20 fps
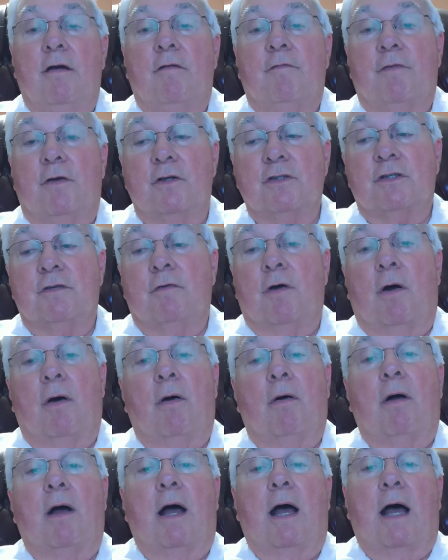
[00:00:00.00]
First of
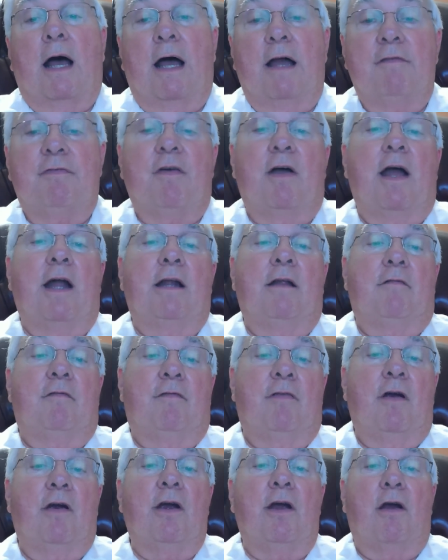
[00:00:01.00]
all, I find it
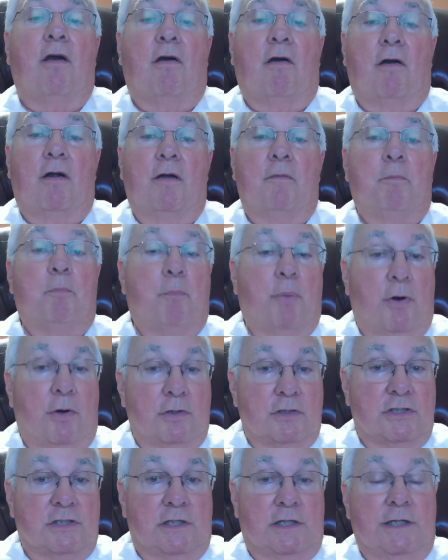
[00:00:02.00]
very hard,
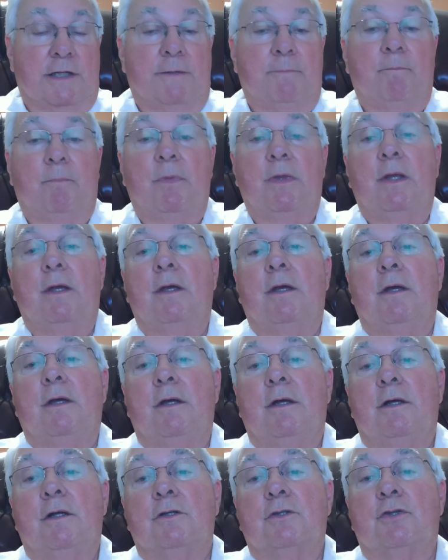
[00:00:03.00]
personally,
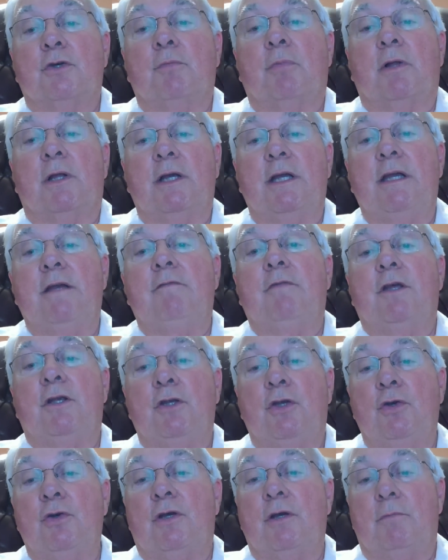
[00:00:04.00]
to believe that
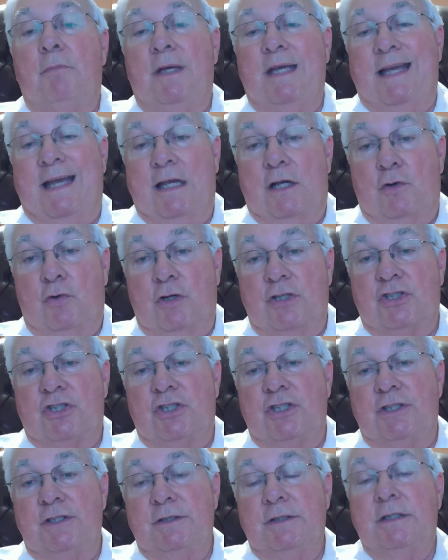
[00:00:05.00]
you can be a
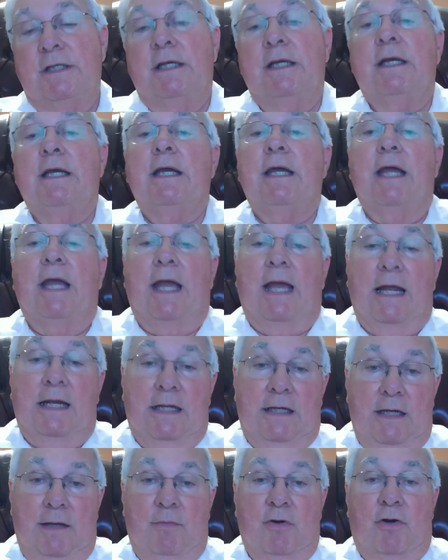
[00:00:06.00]
Christian and
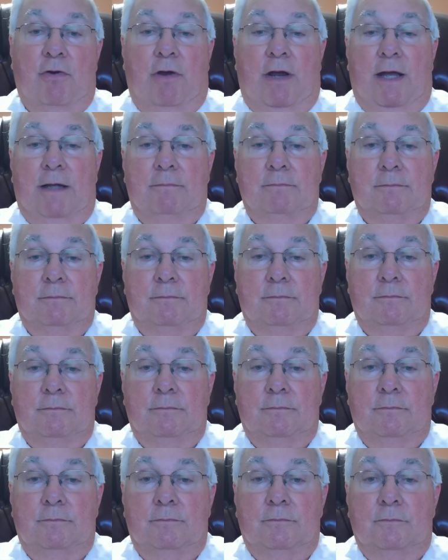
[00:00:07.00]
a Democrat,
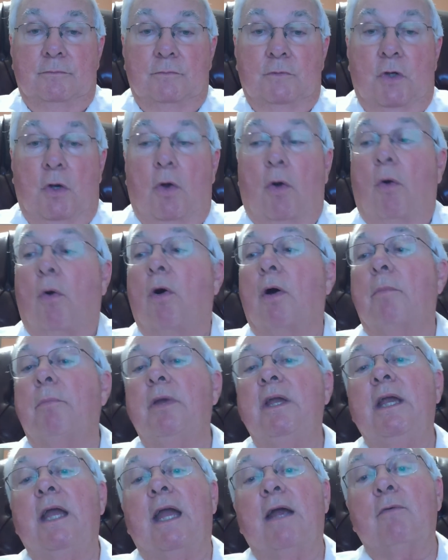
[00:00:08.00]
or
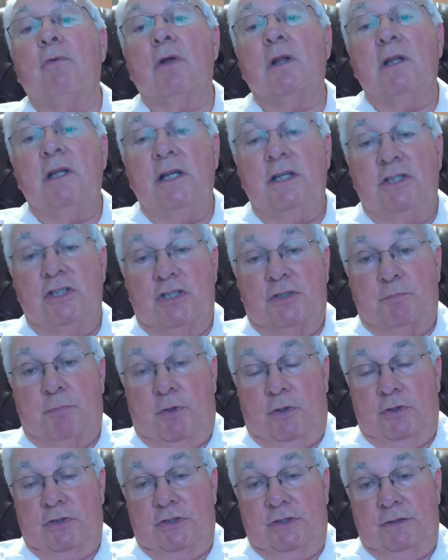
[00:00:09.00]
be a religious
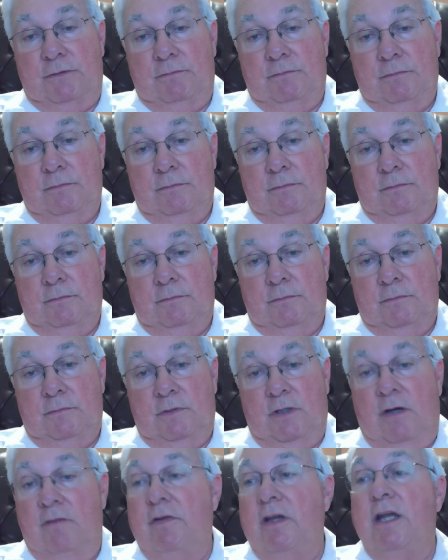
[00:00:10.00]
person
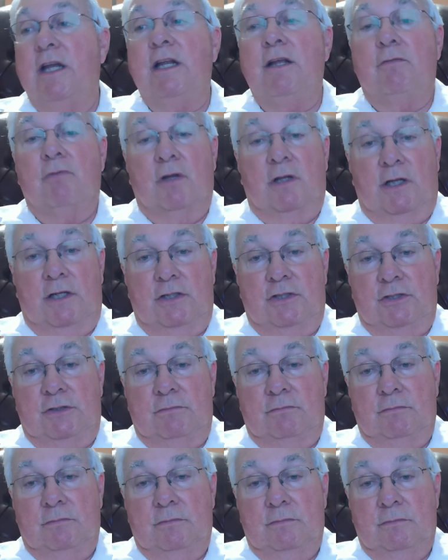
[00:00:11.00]
of any religion
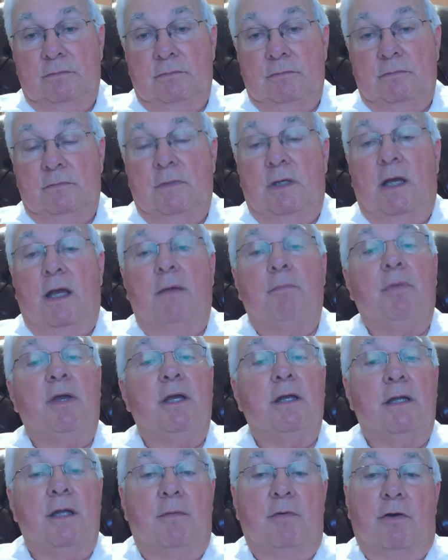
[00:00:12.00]
and
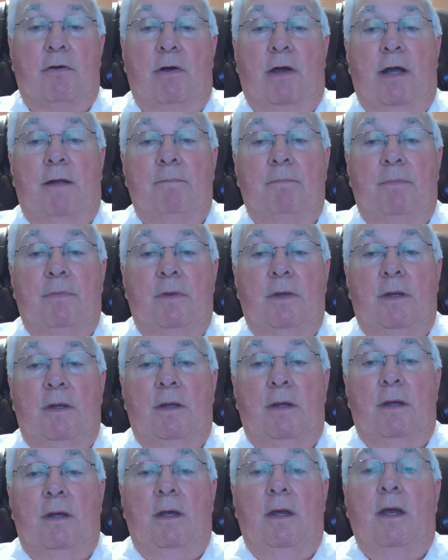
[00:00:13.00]
be a Democrat.
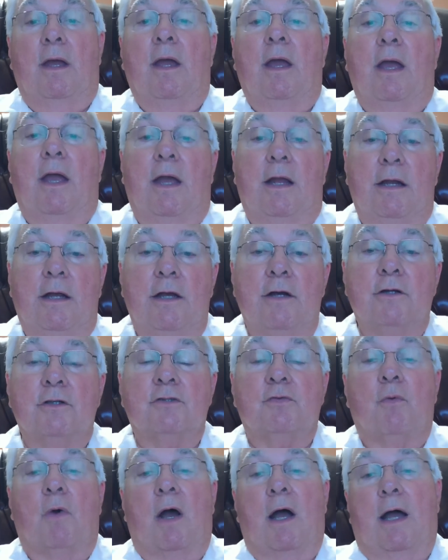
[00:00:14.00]
And
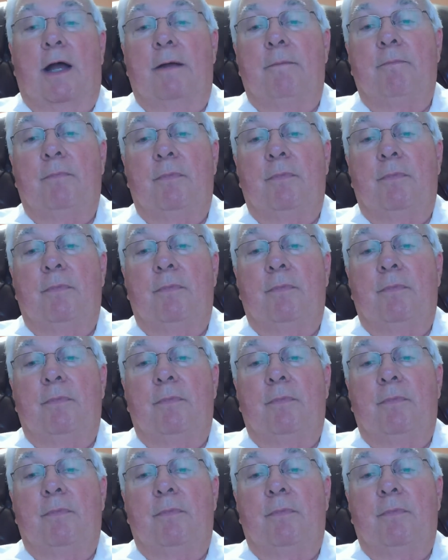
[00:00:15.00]
here's why.